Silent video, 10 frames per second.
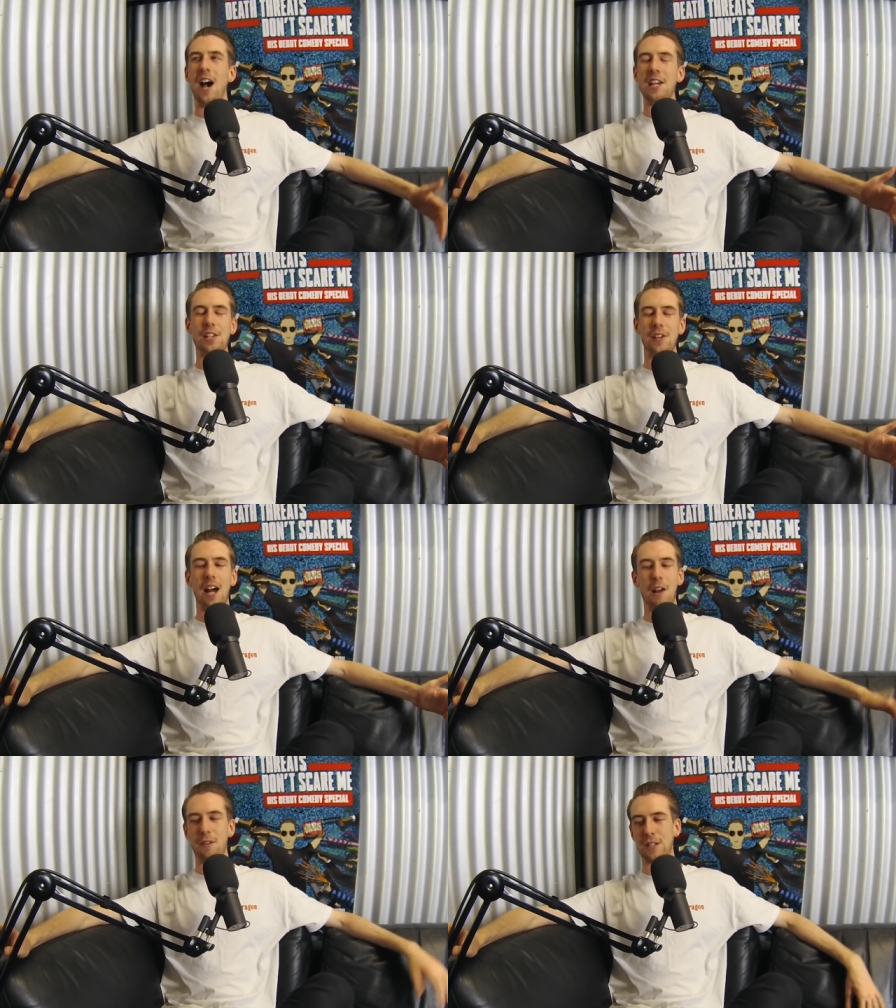I just
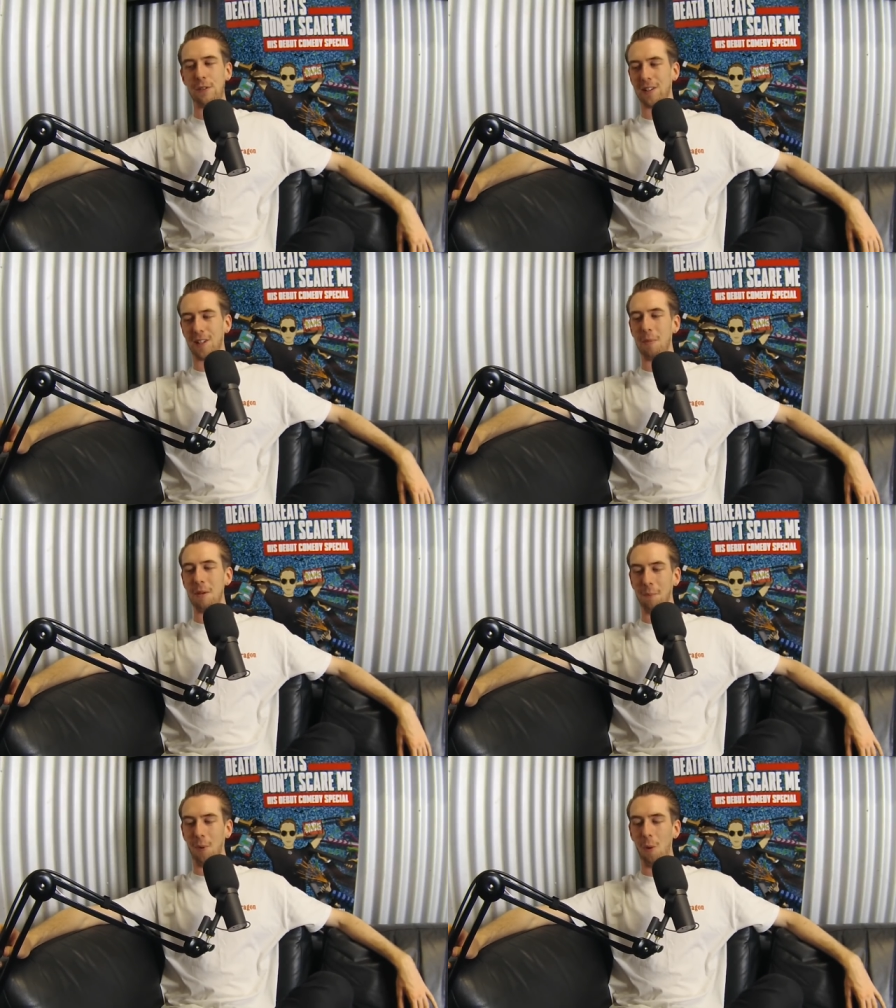I just felt a little
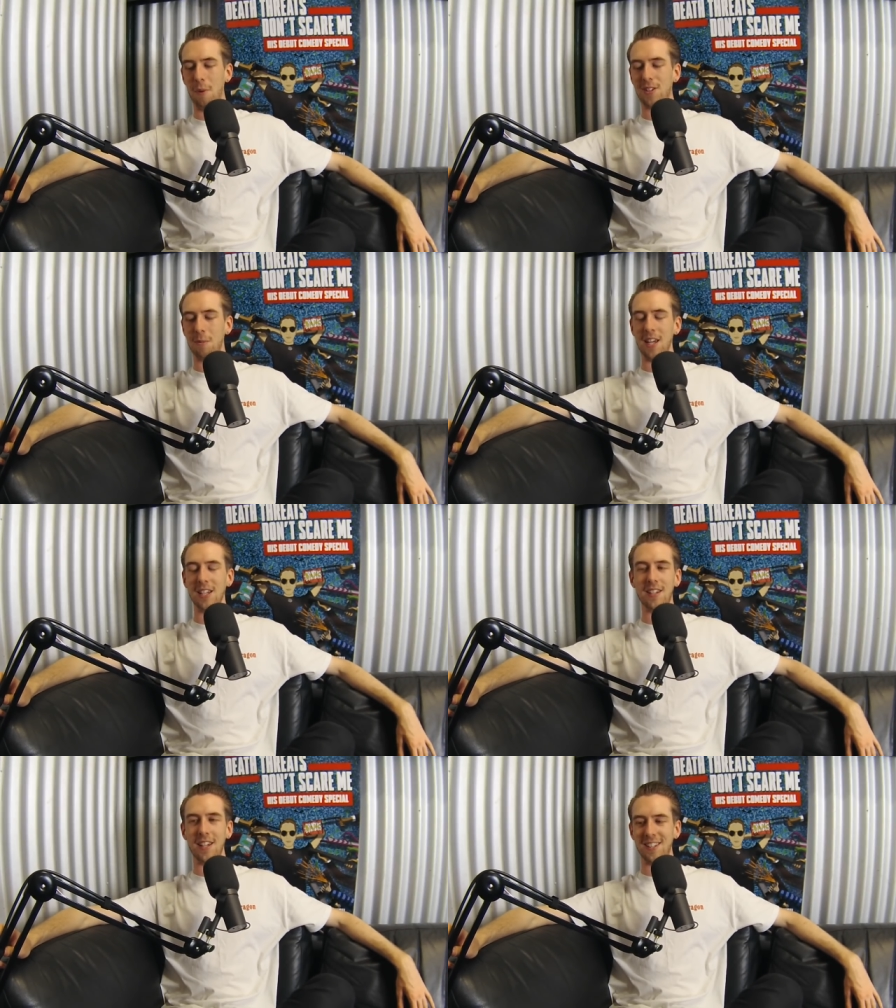bit morbid to me
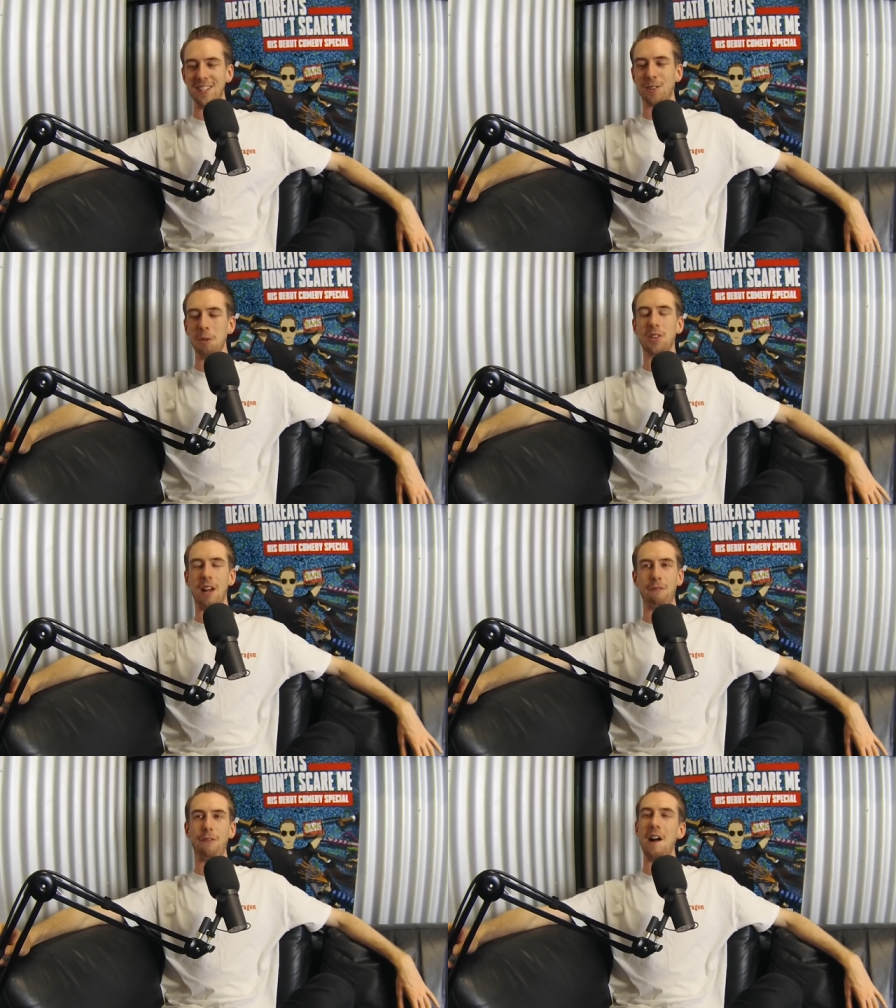that, that this dude's
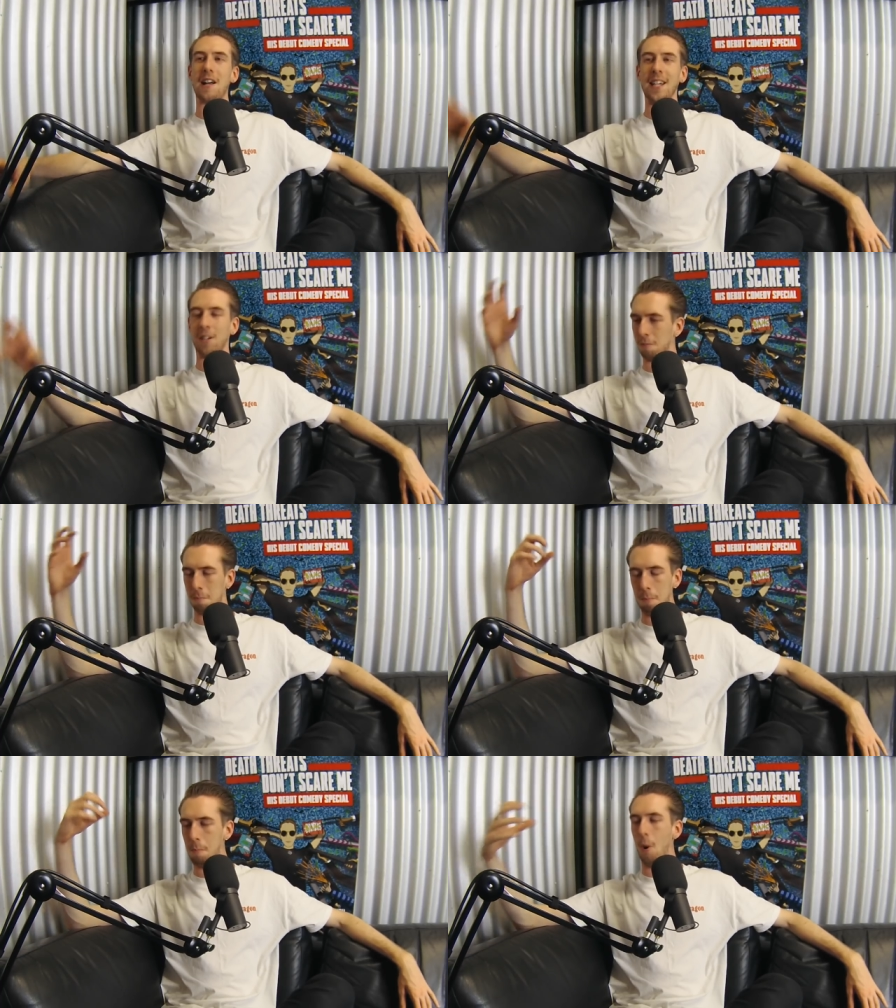like fucking
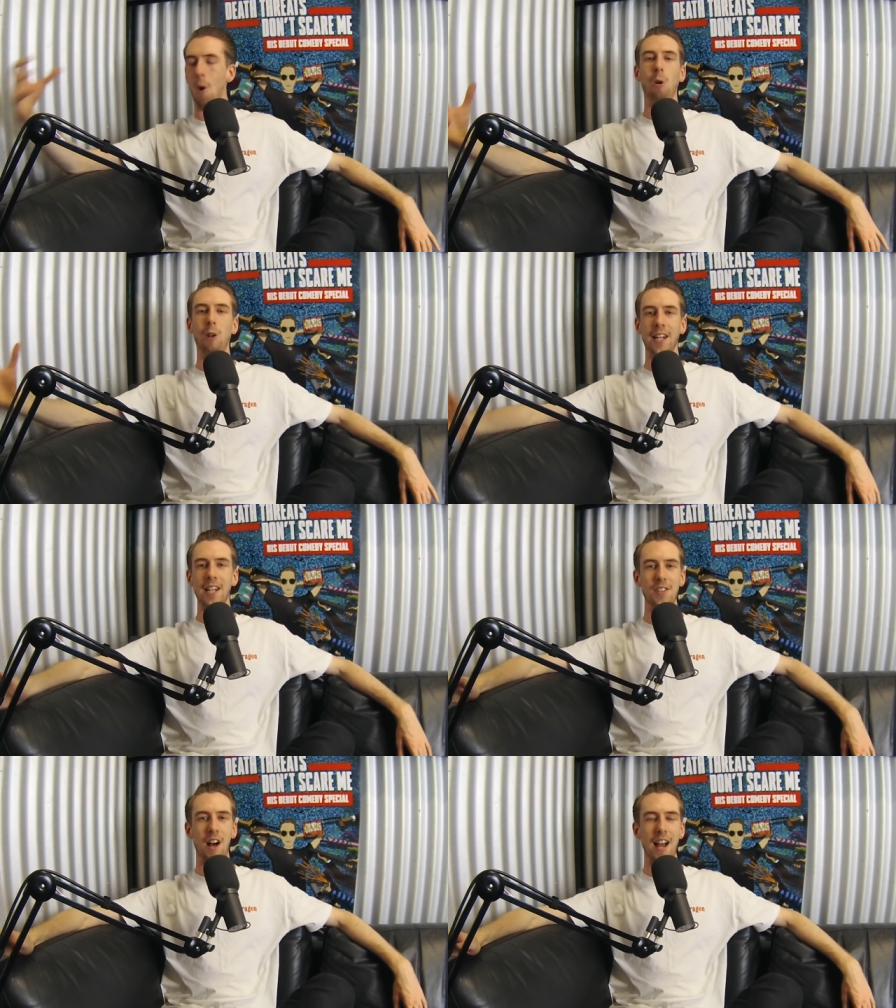bawling
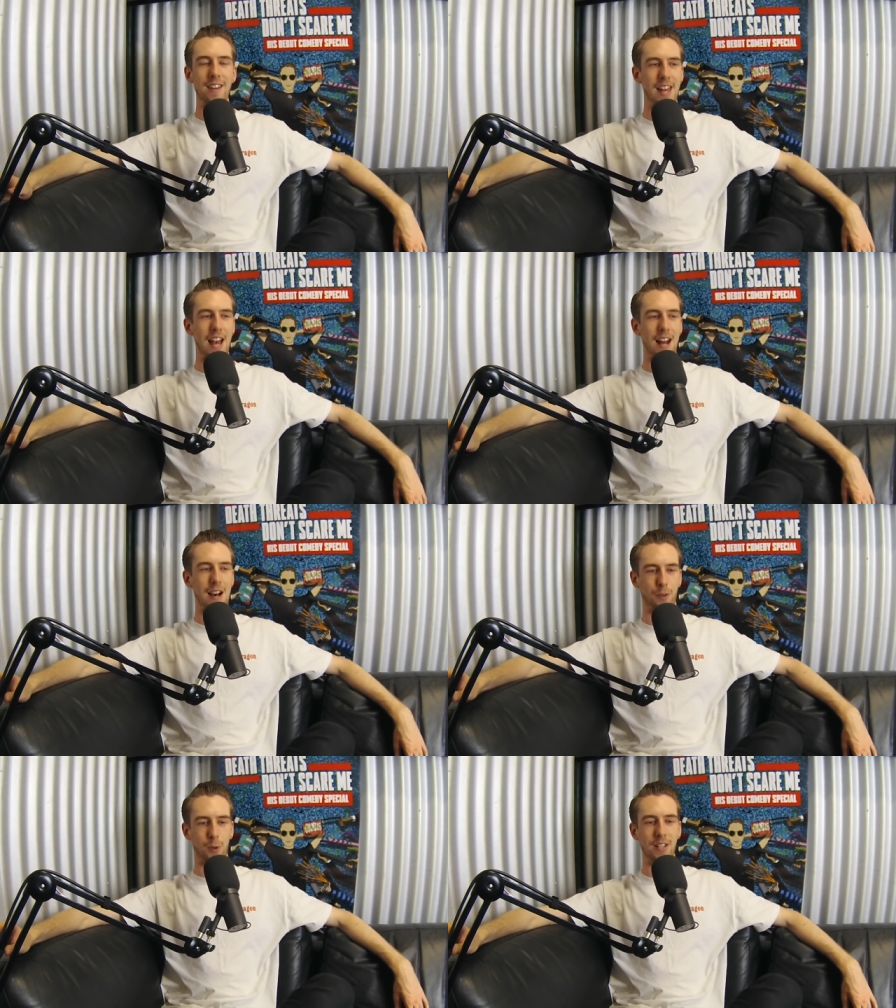his eyes out
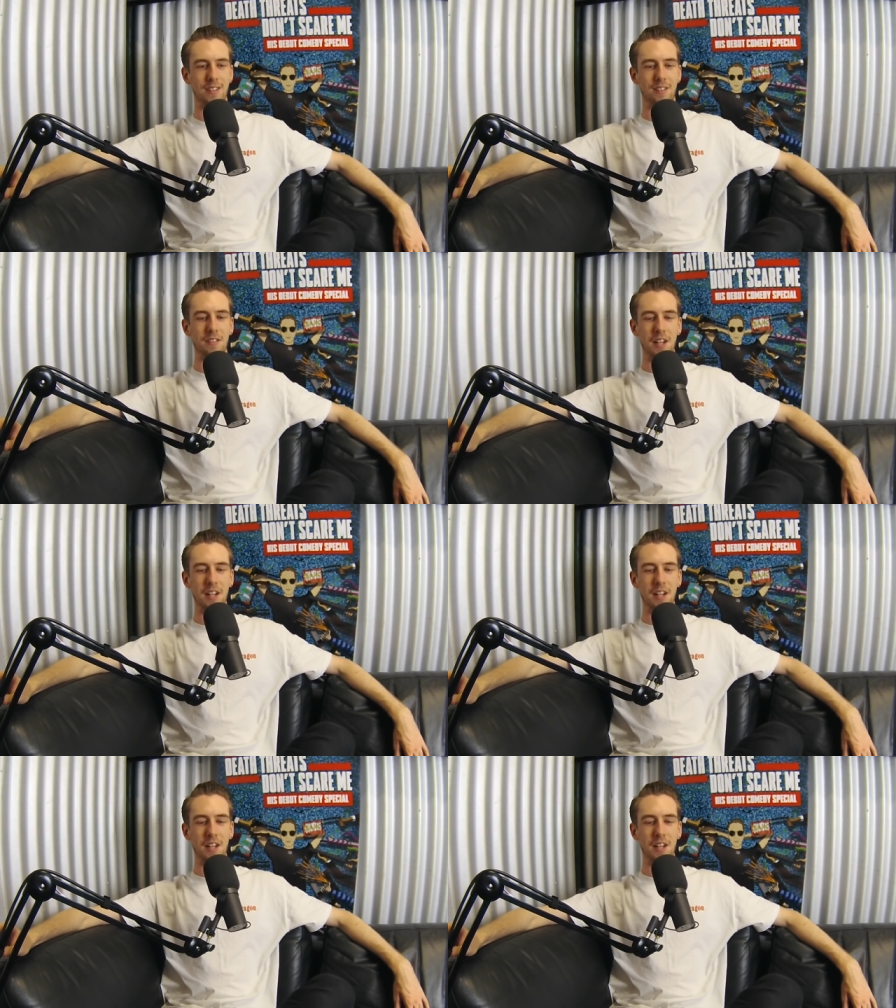after he's